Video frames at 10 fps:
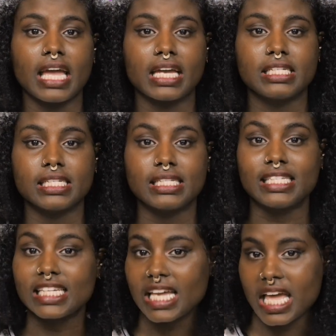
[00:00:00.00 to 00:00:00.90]
and
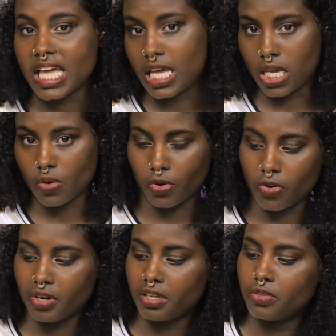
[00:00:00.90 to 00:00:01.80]
today we're
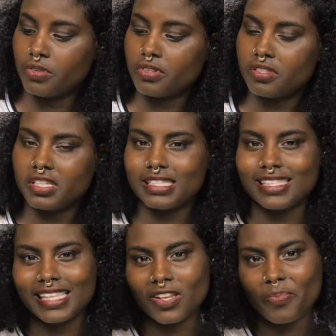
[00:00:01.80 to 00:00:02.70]
going to use this
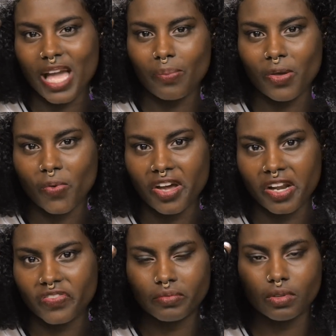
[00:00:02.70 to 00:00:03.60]
little baby
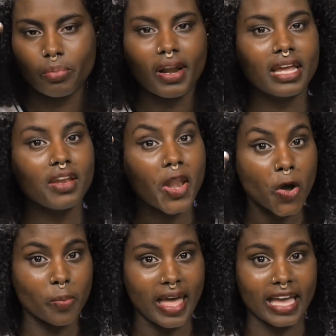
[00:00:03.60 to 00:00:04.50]
one from the brand
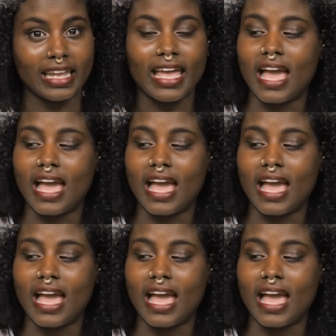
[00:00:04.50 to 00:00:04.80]
Nomad,